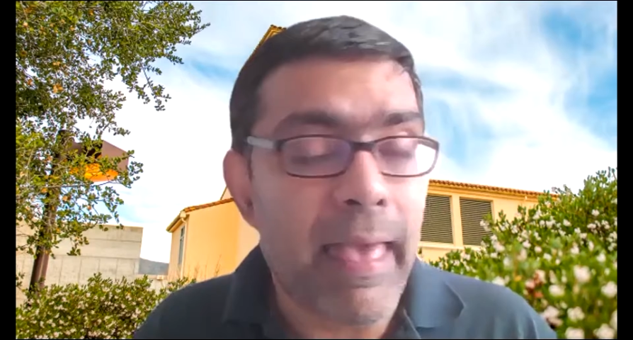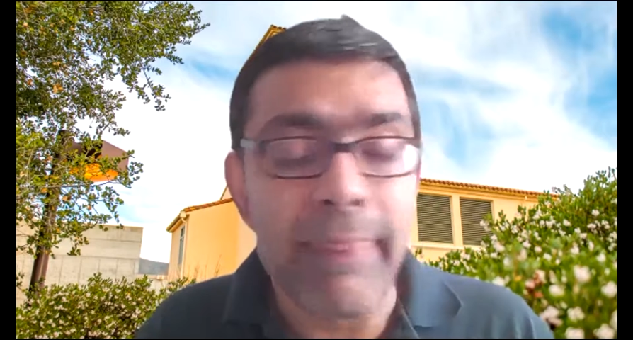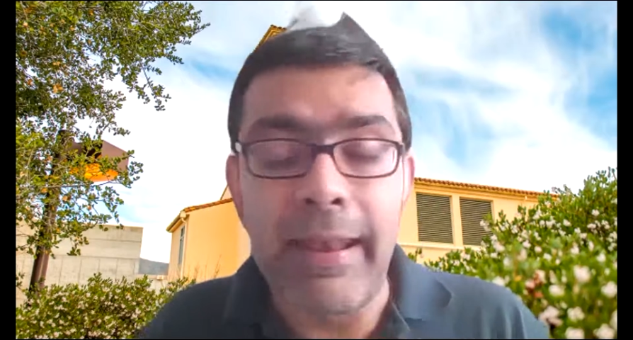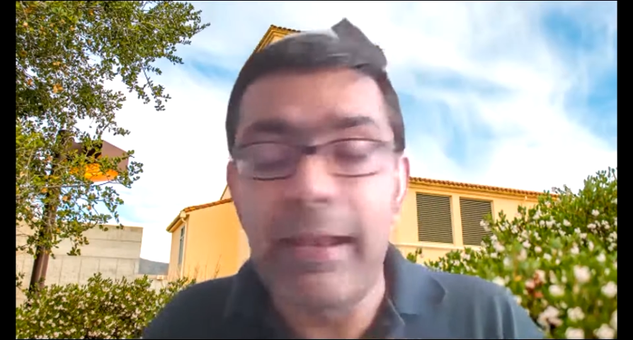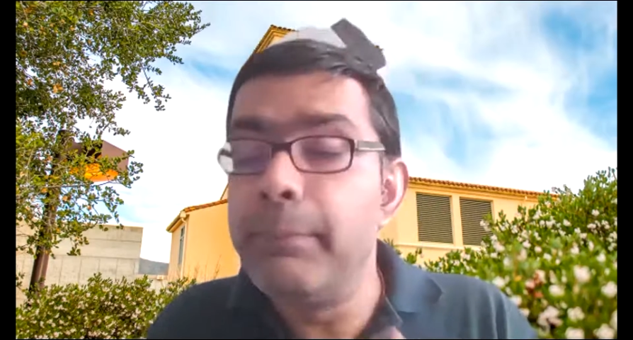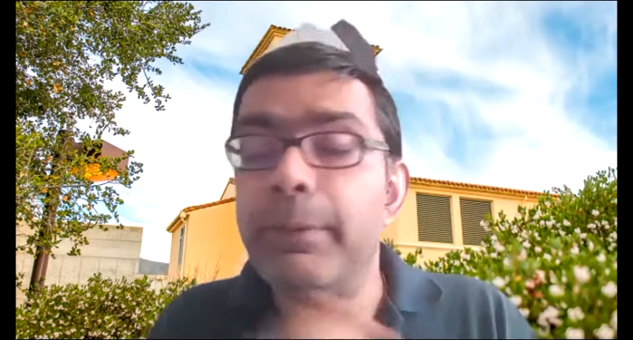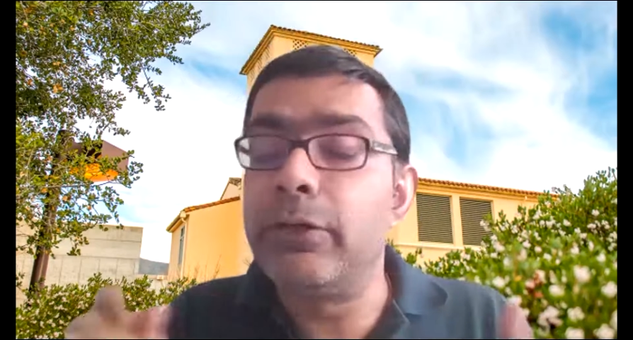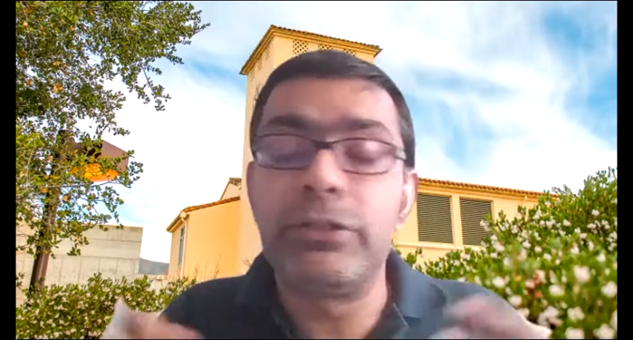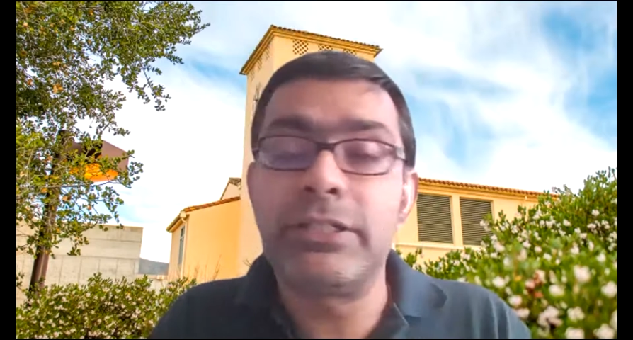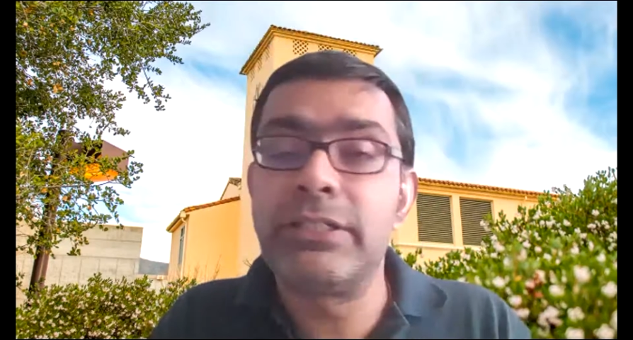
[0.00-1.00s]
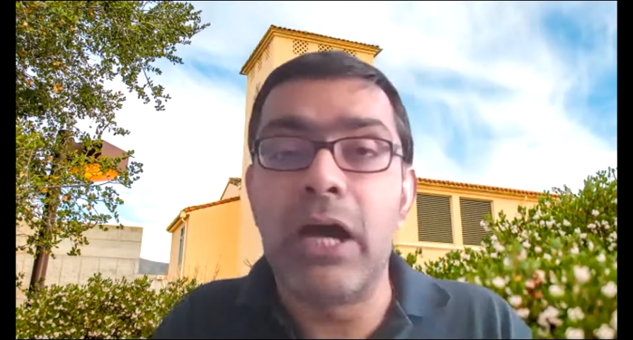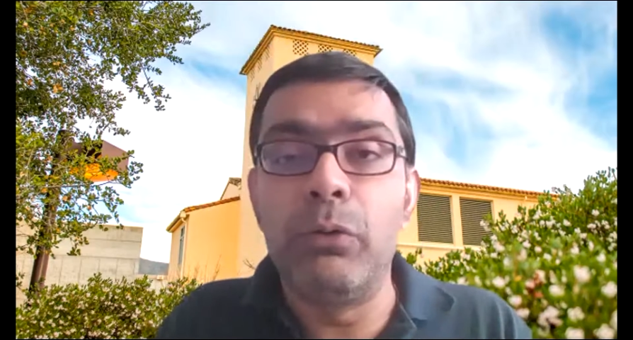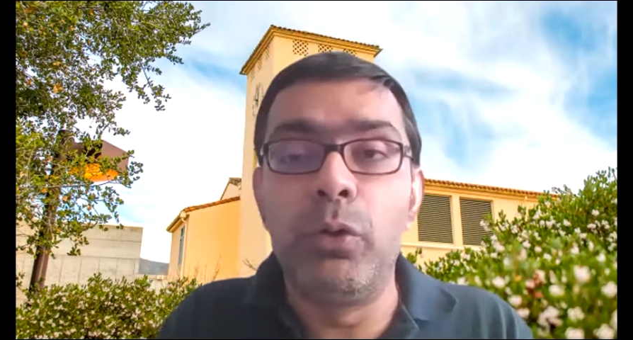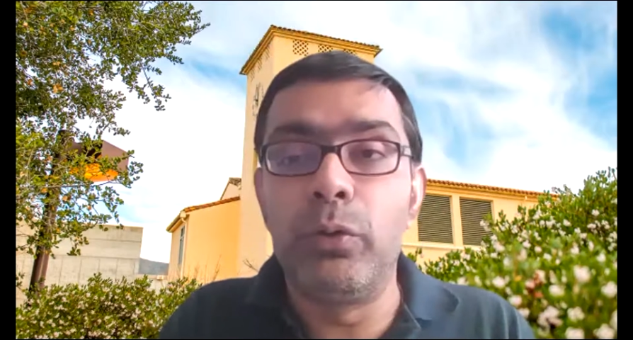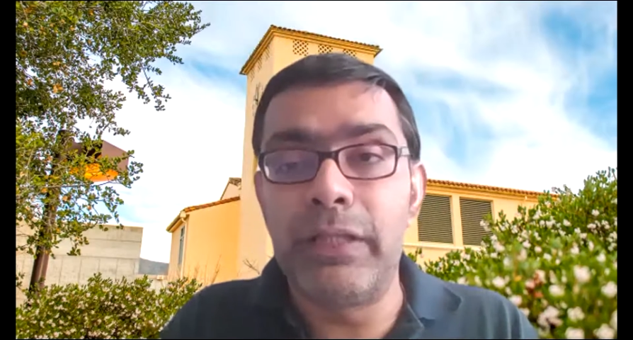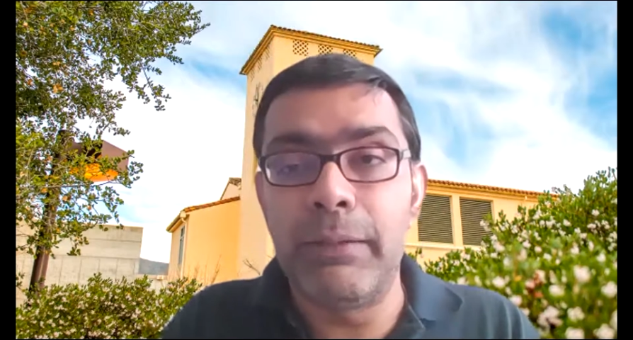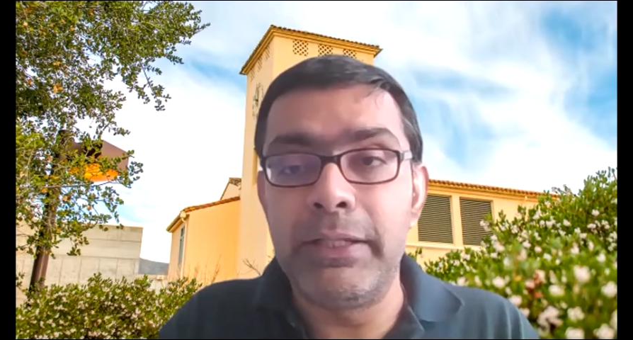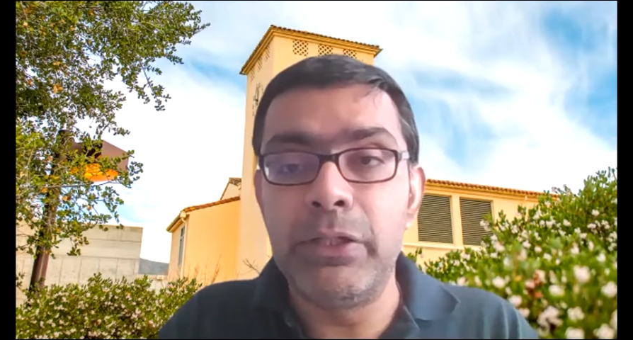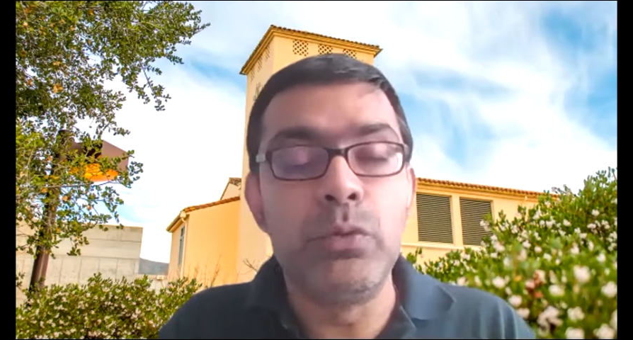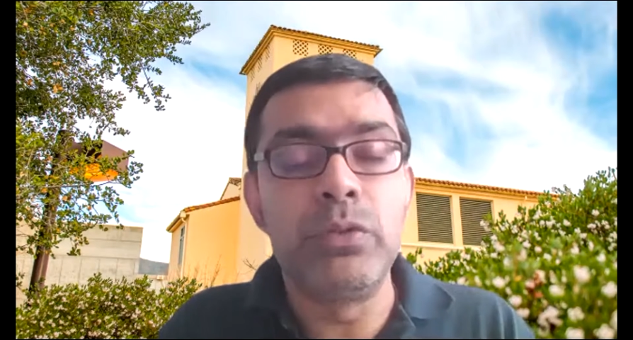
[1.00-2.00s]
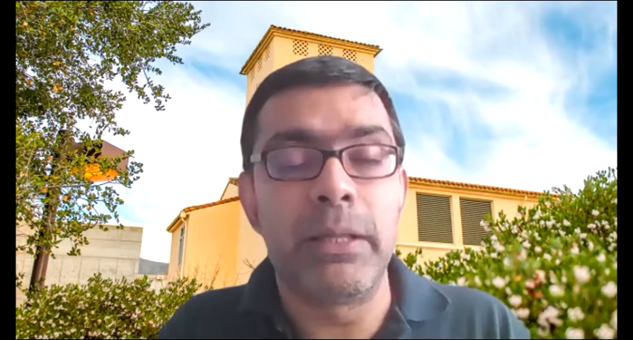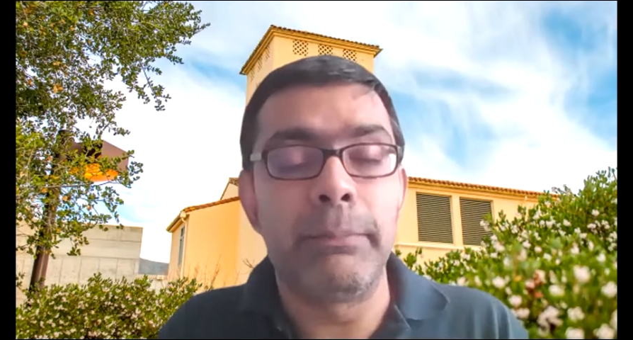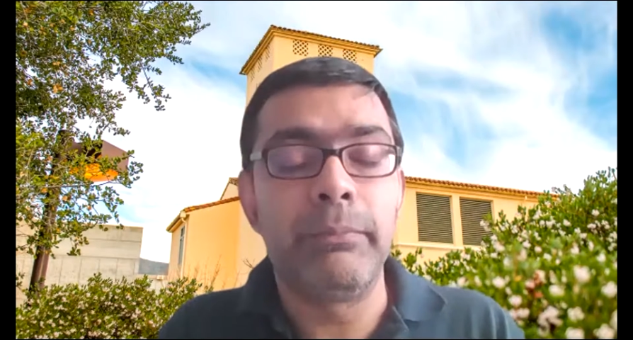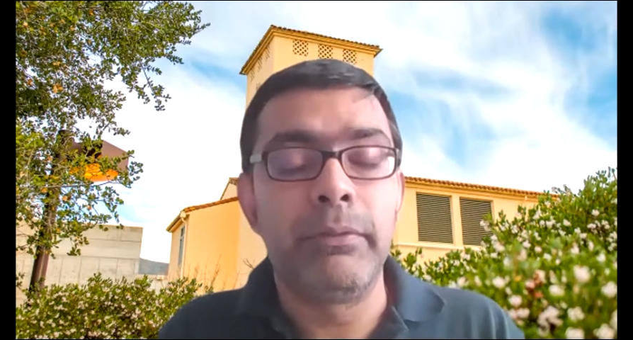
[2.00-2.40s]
and then anybody could just download them and use them.